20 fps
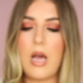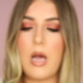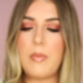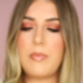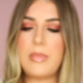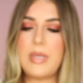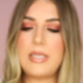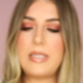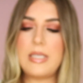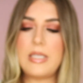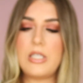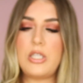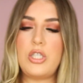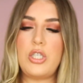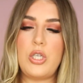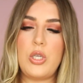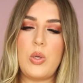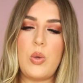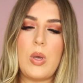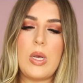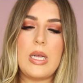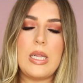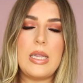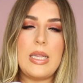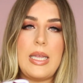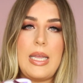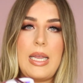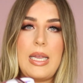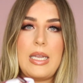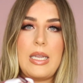This is to
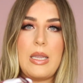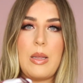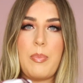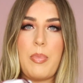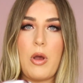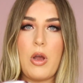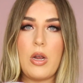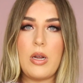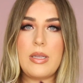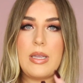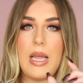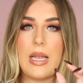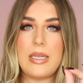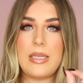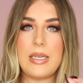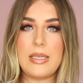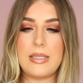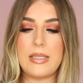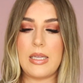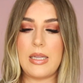clean the part that does the